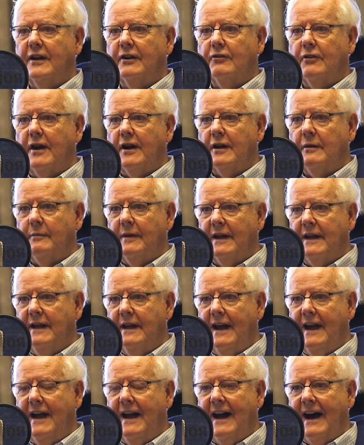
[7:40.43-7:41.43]
incredibly
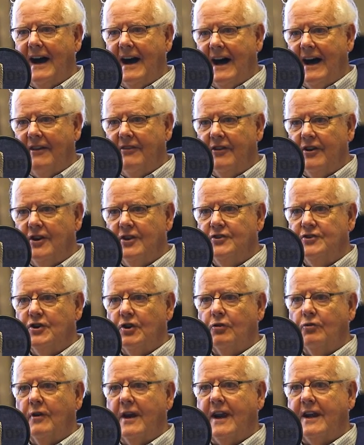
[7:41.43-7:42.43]
other
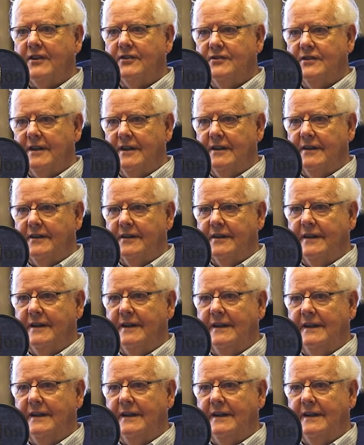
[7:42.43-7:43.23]
directed.